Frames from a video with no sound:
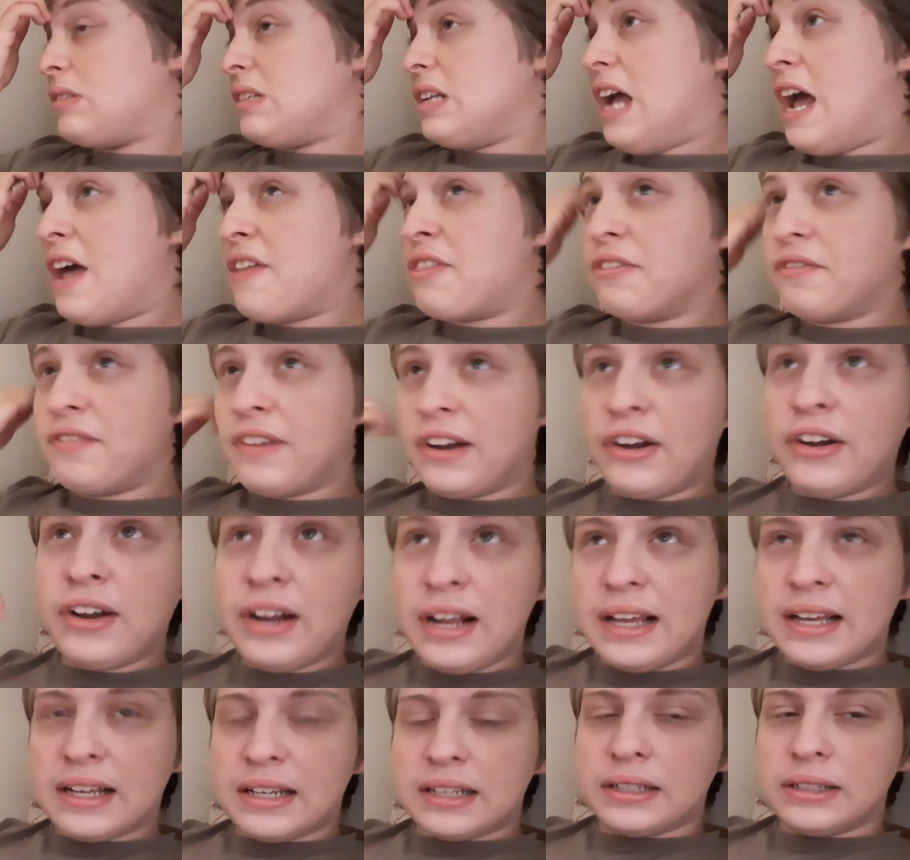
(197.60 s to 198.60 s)
At the
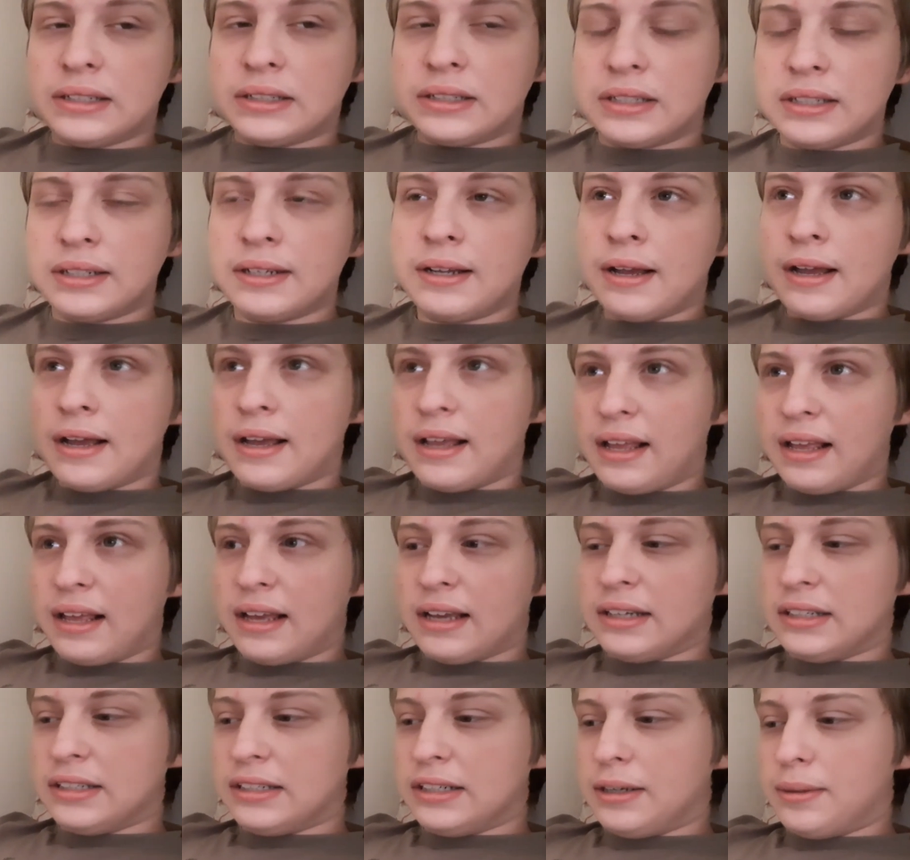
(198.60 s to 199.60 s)
very end,
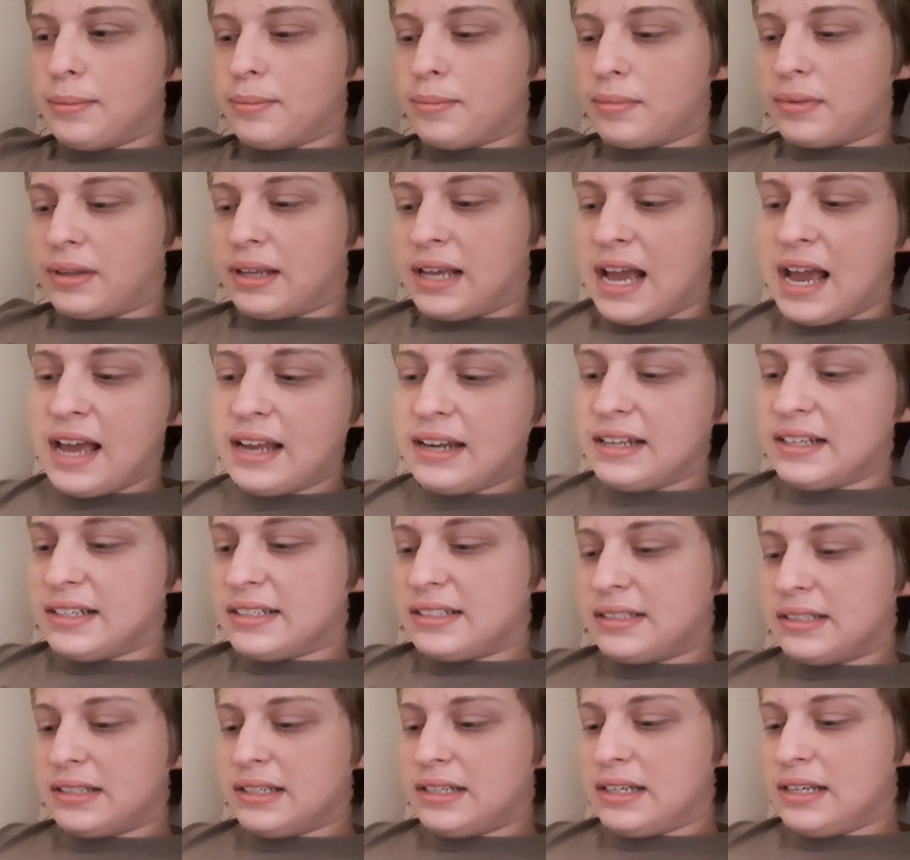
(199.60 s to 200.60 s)

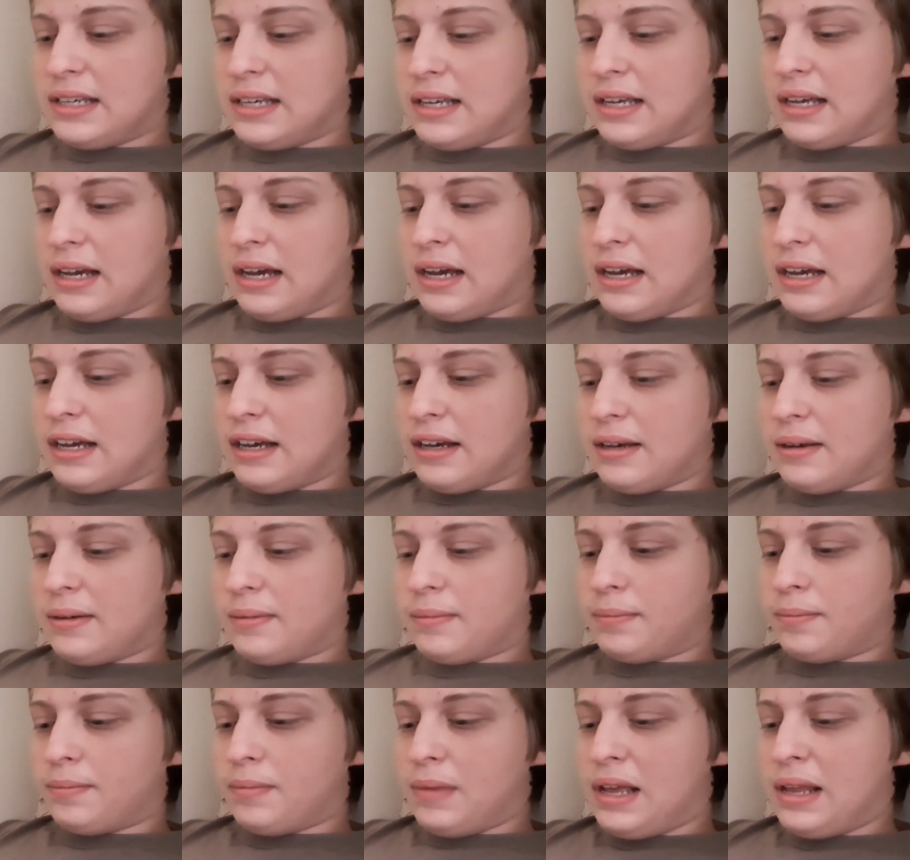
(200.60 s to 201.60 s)
Katniss
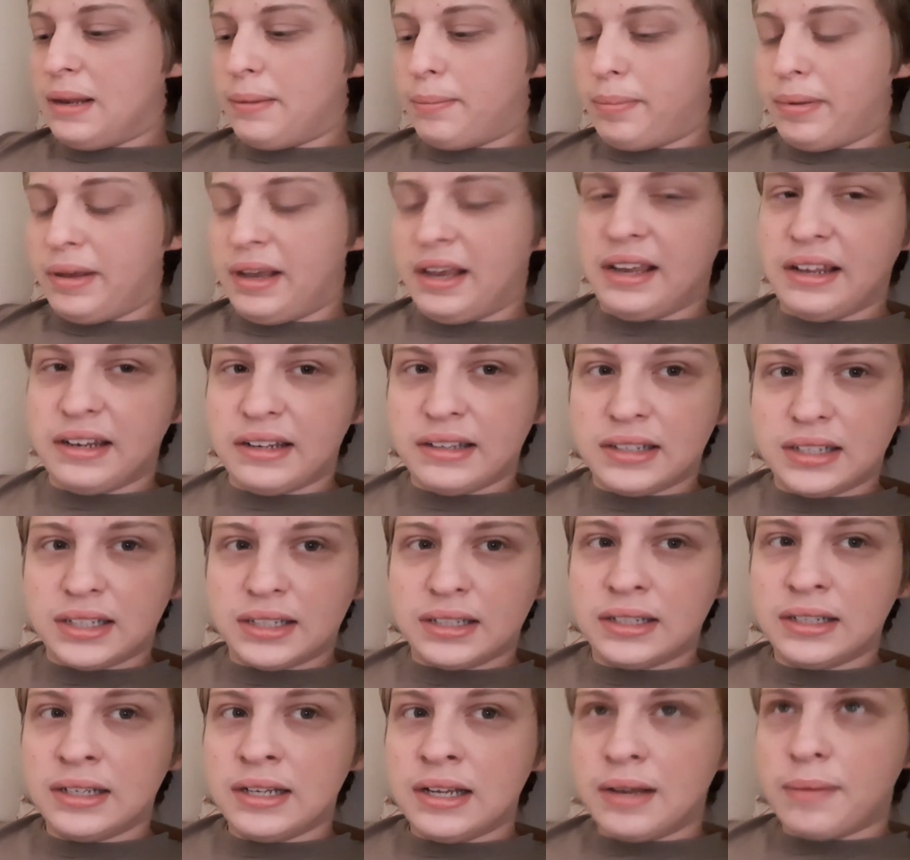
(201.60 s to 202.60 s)
and
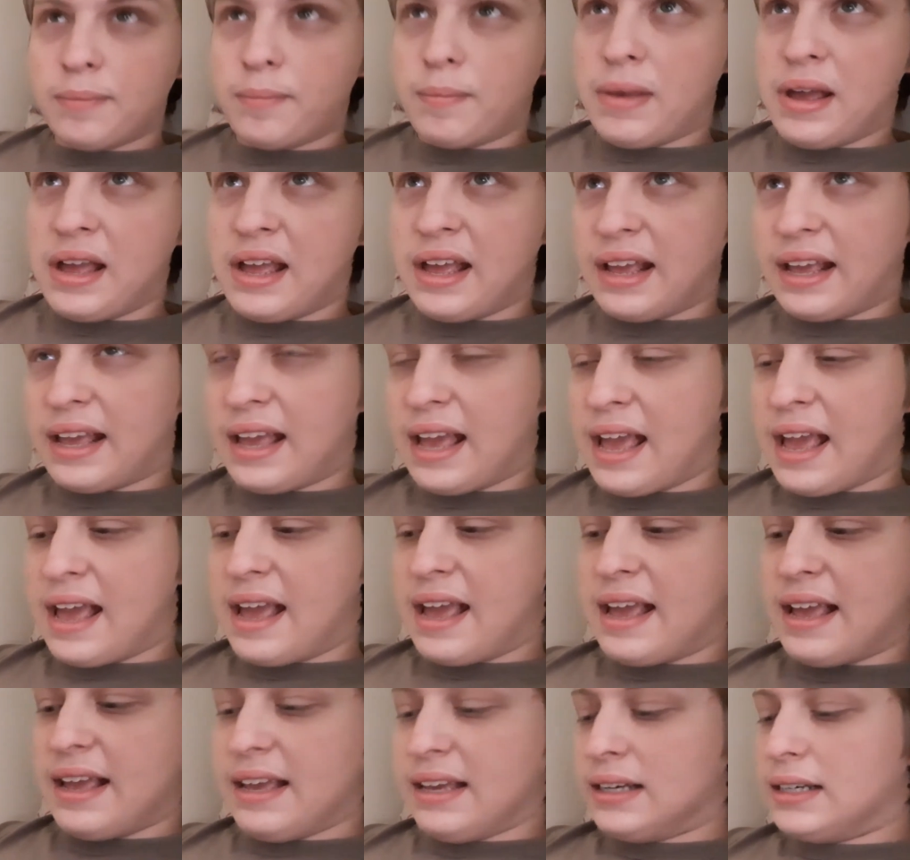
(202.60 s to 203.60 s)
PETA make
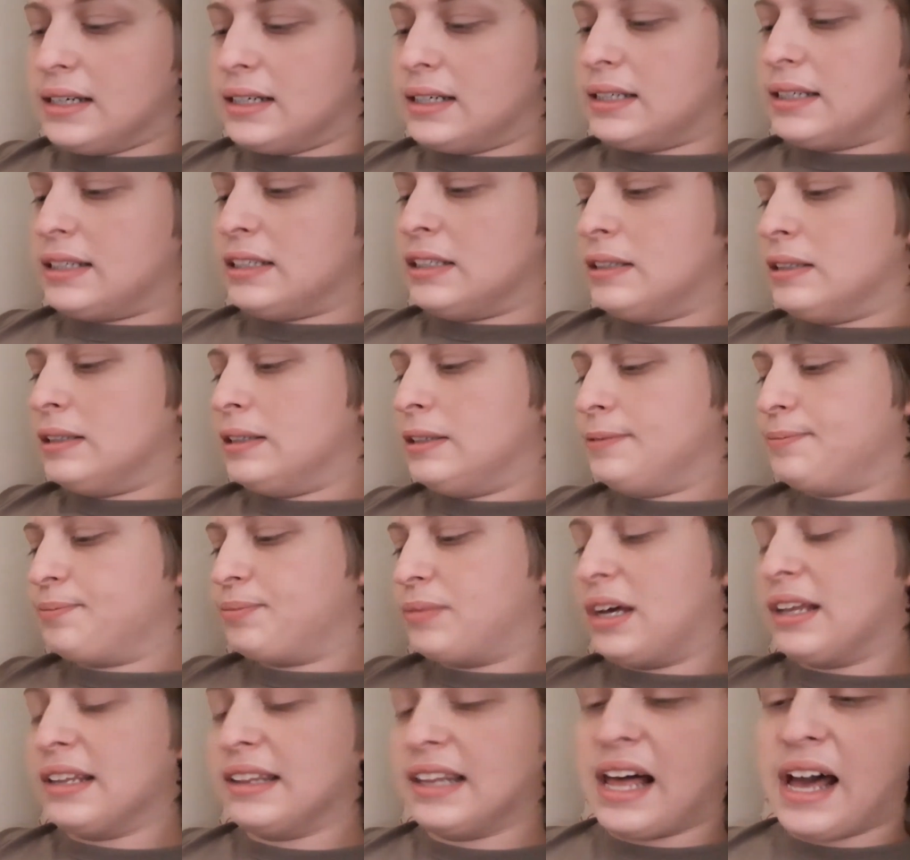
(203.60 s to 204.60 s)
a
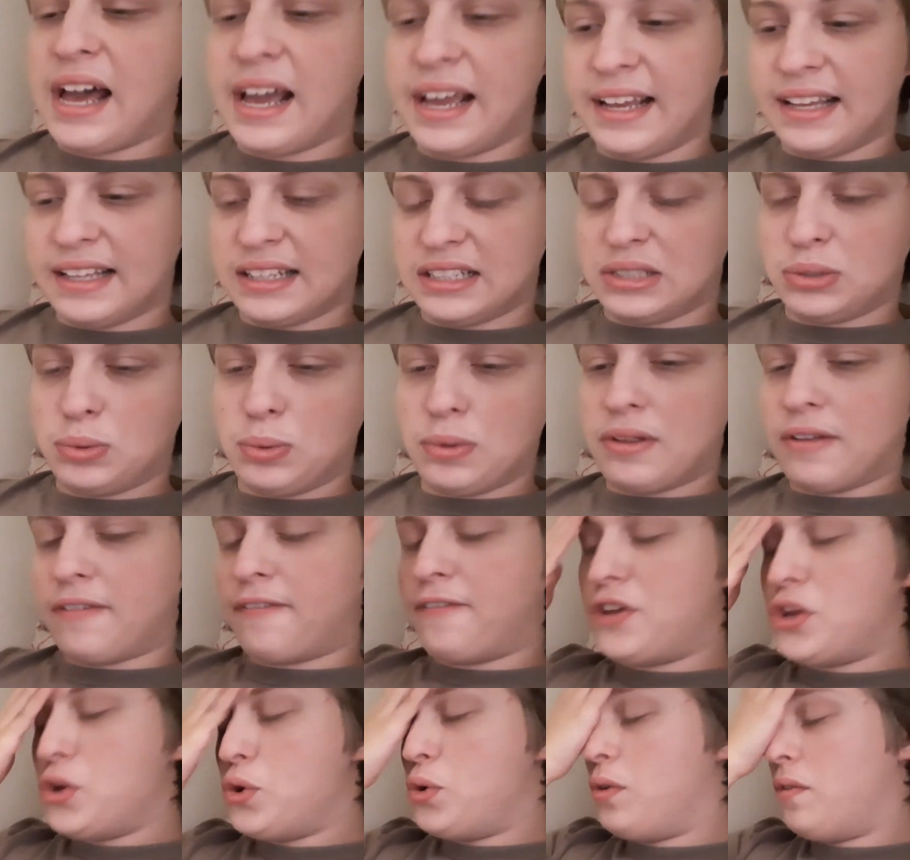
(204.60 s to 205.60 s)
alliance with a
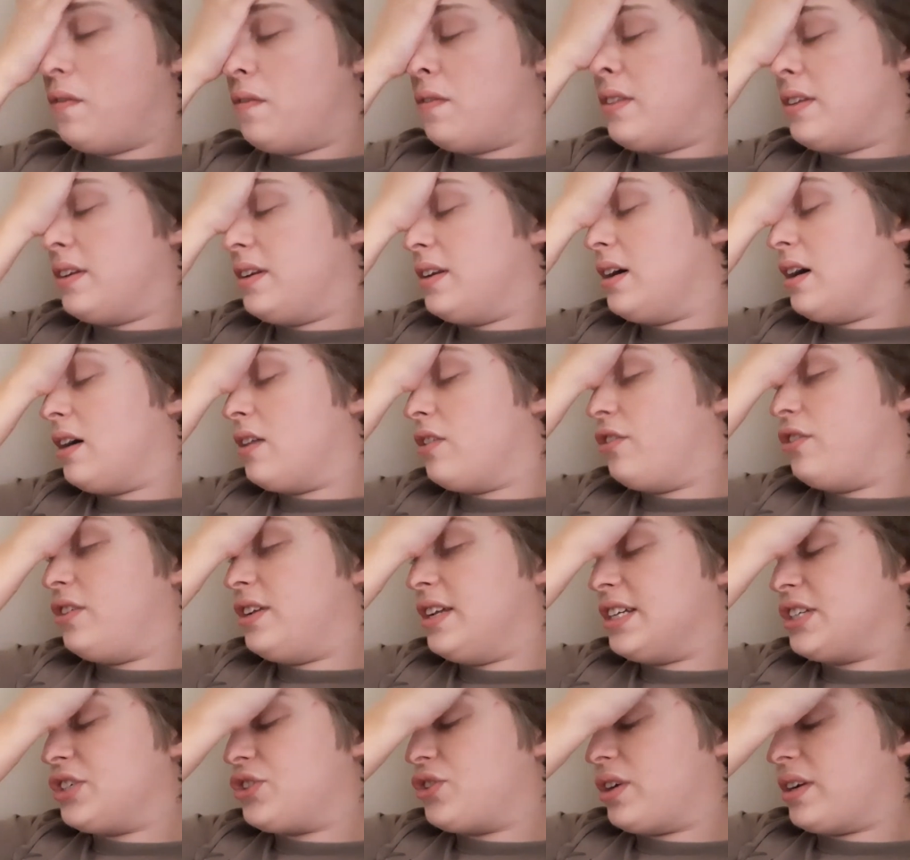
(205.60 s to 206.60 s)
few of the other
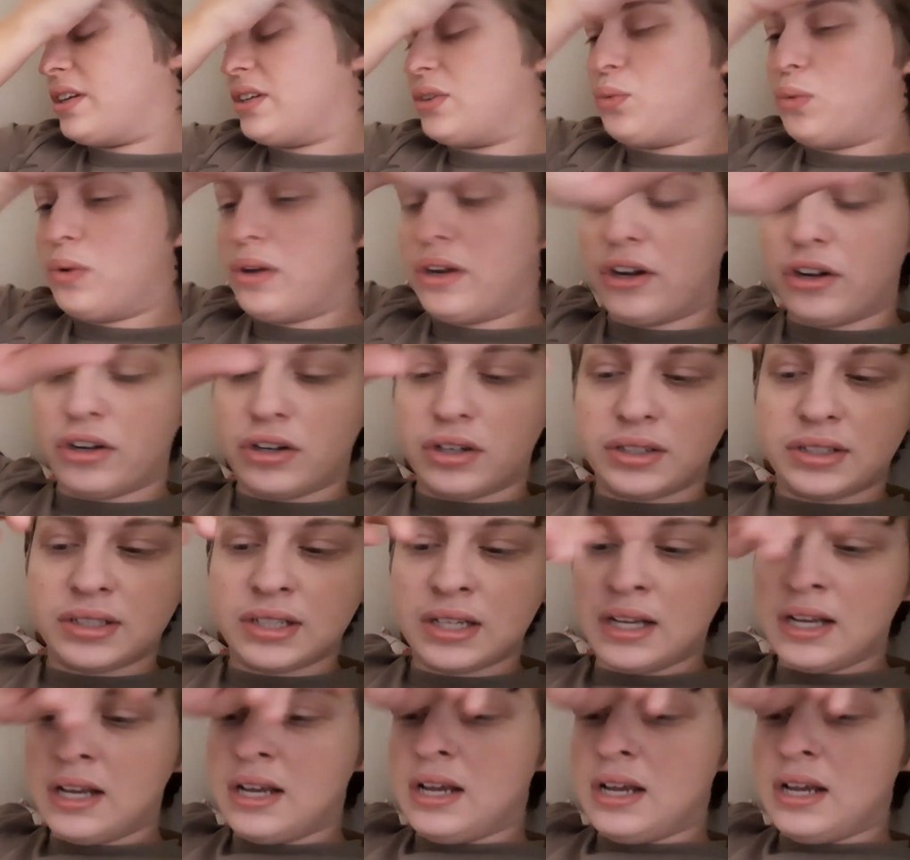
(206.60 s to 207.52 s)
district winners.